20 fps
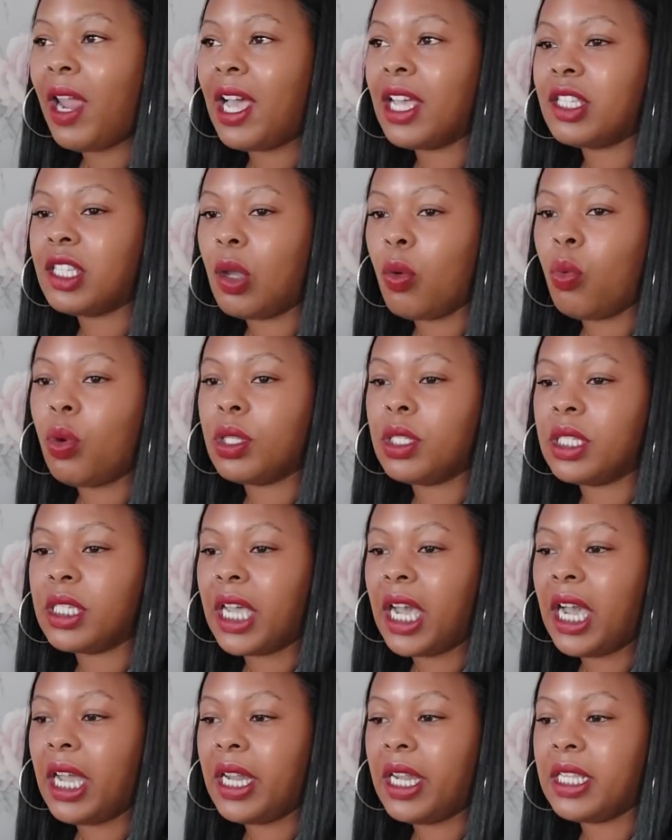like someone's
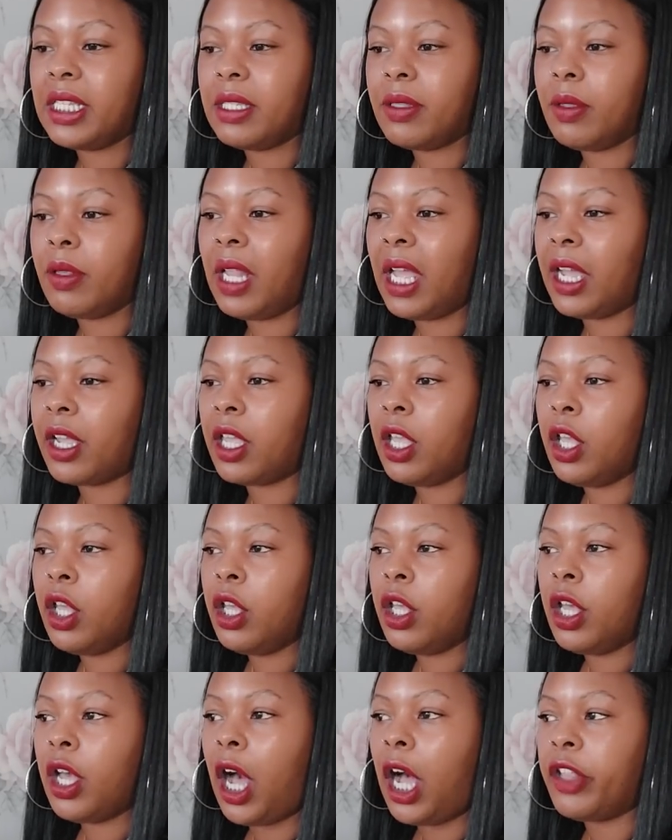kind of like,
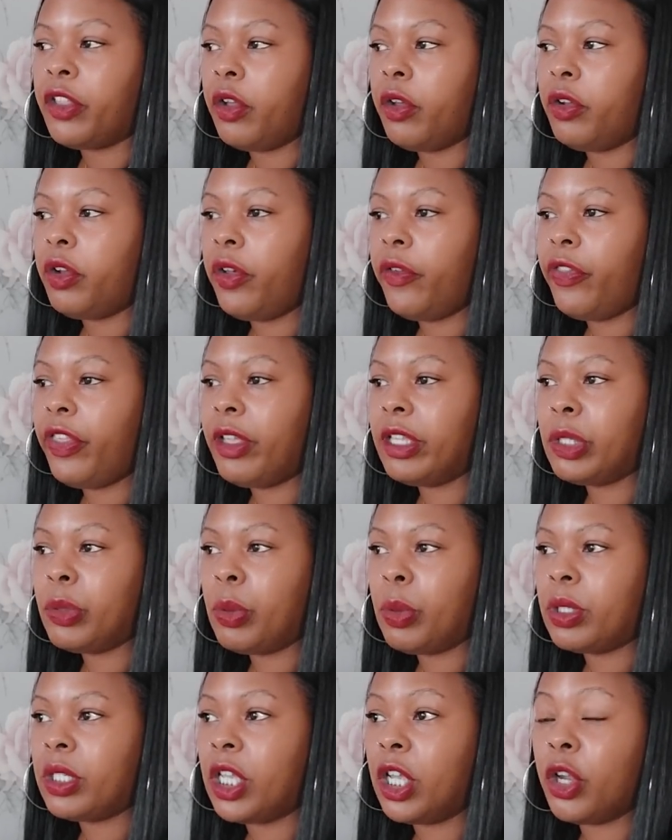I don't know if this
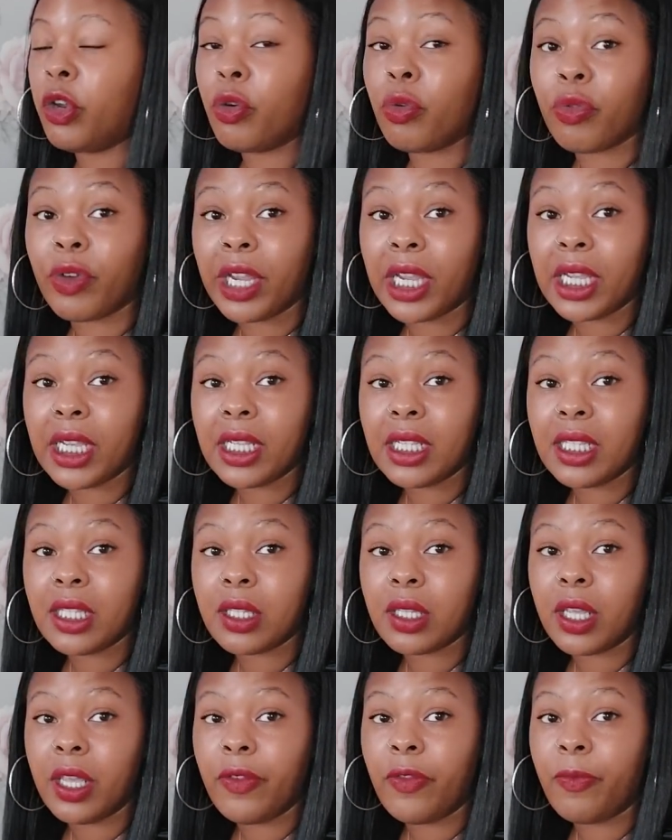was agreed,
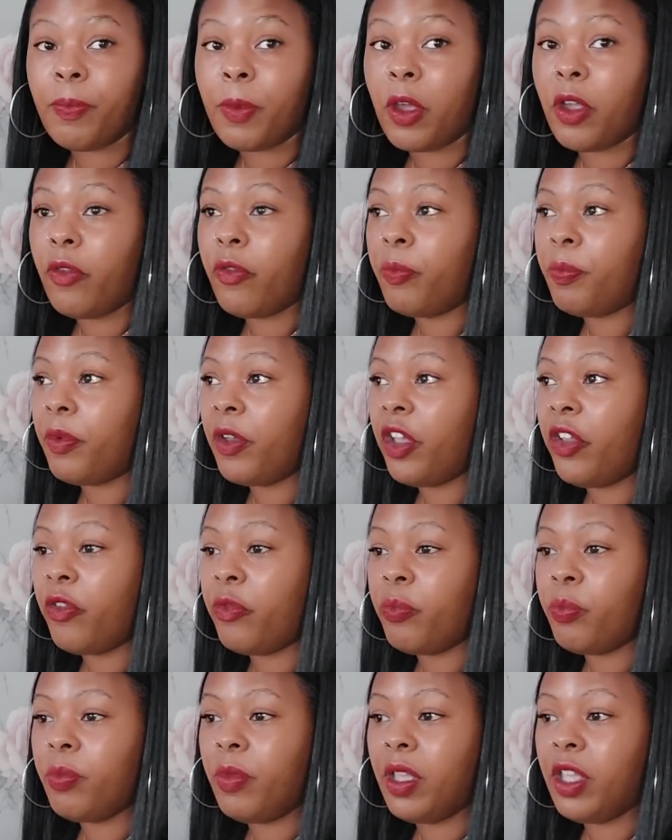if
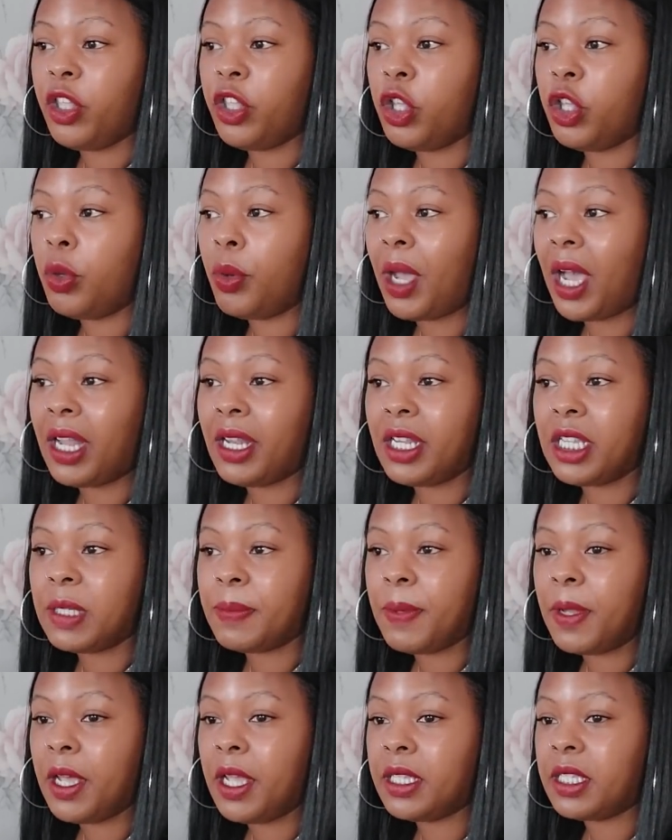you and this
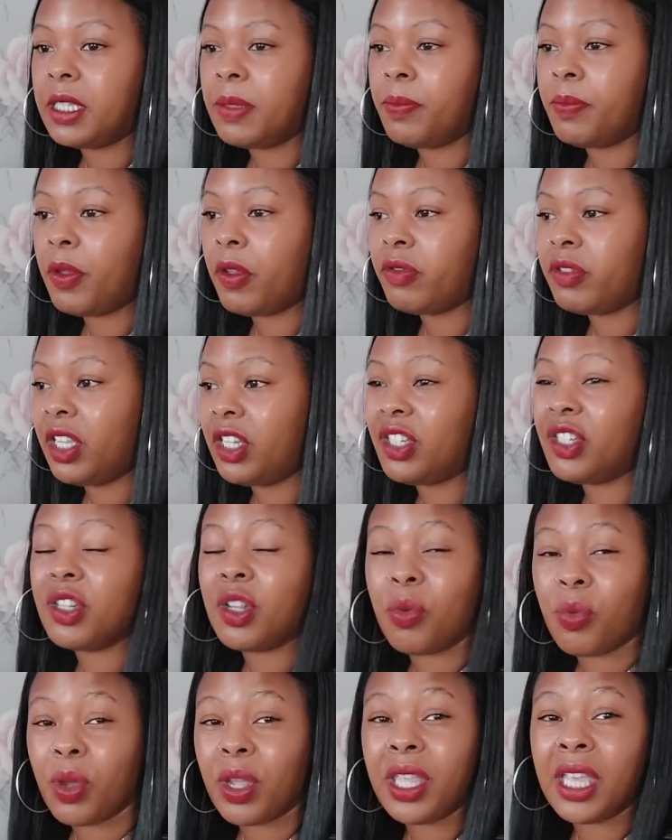person both said, you
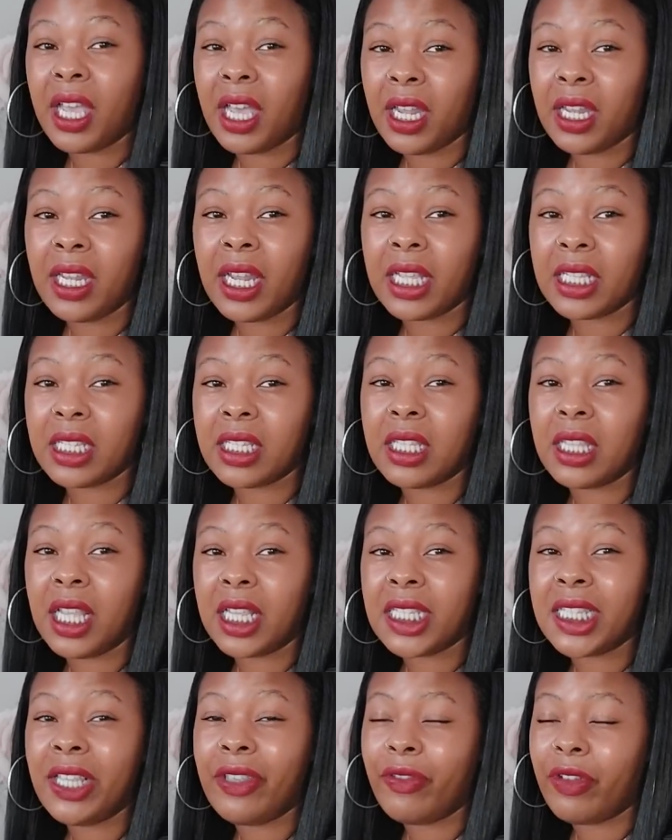know what, yeah, let's
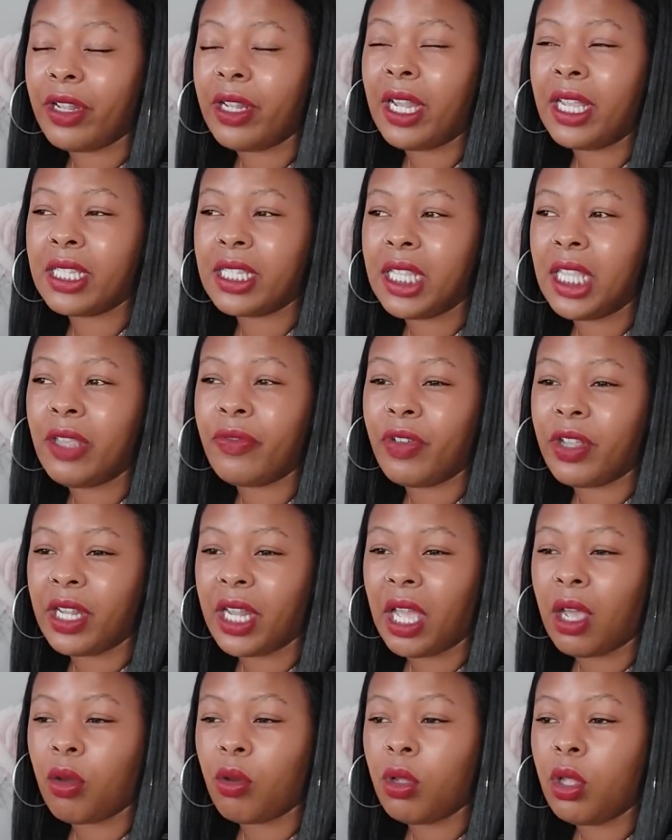leave it
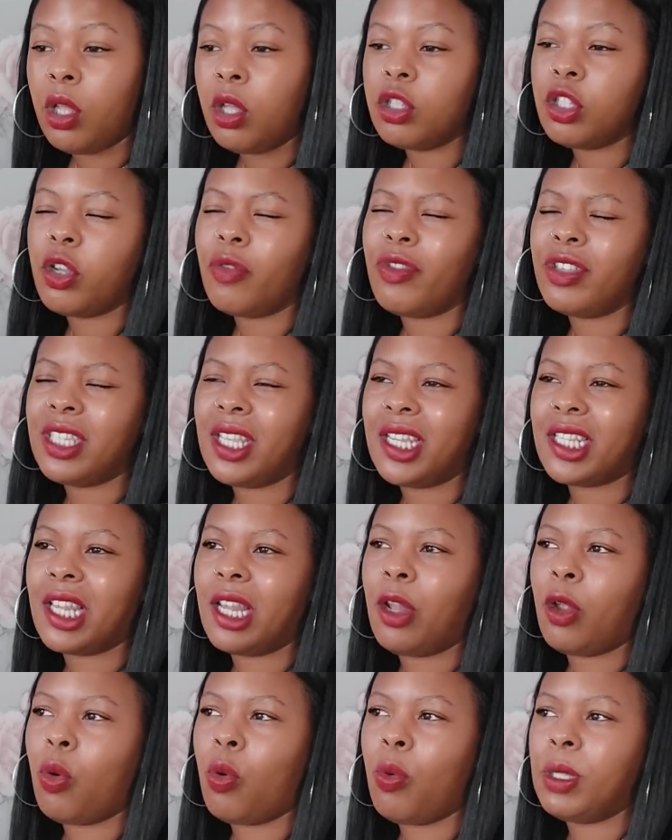now. Because obviously there's
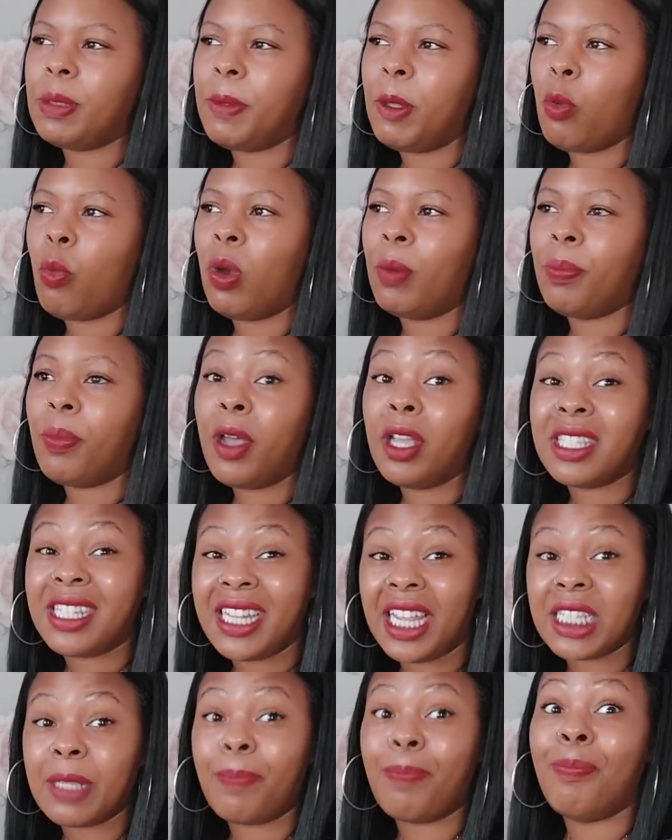going to always be one person
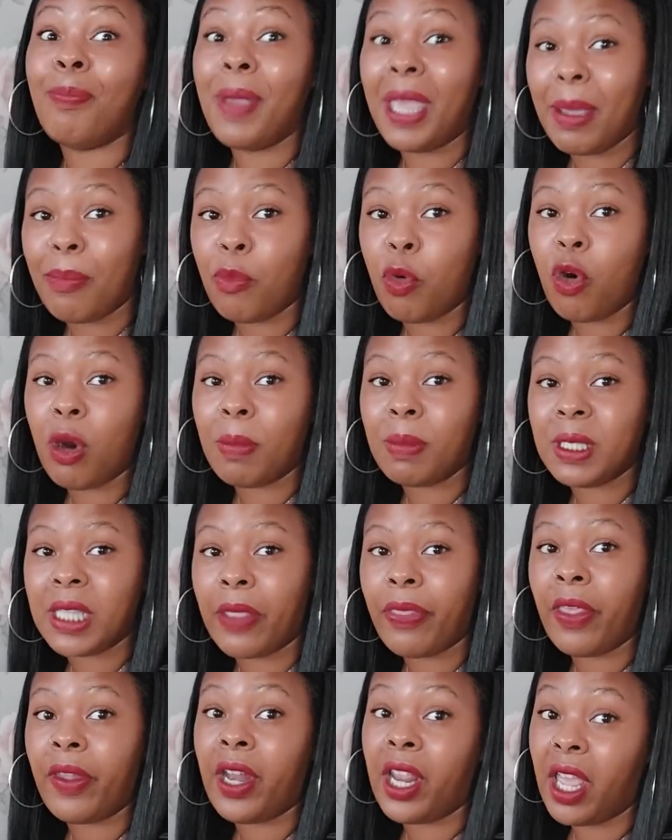that's a bit more
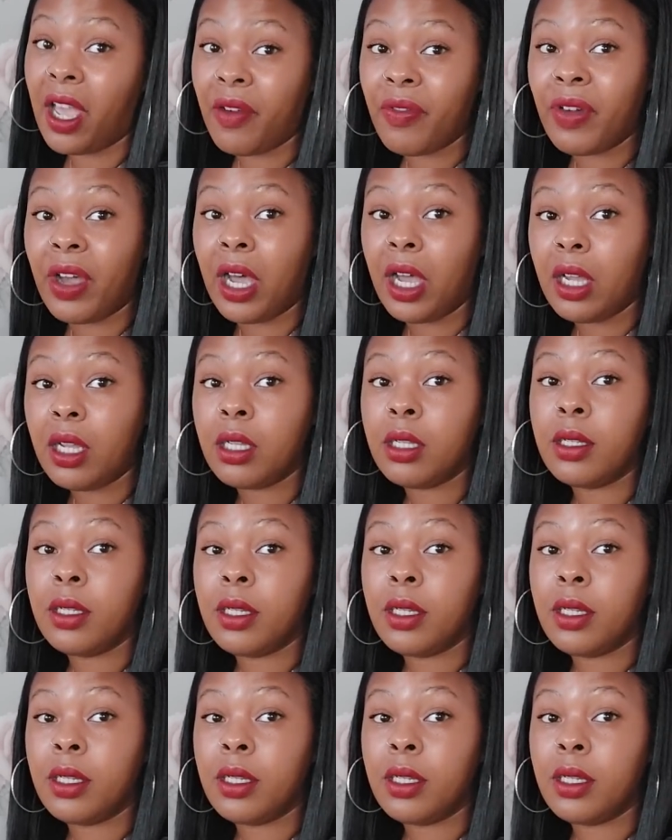upset than the other.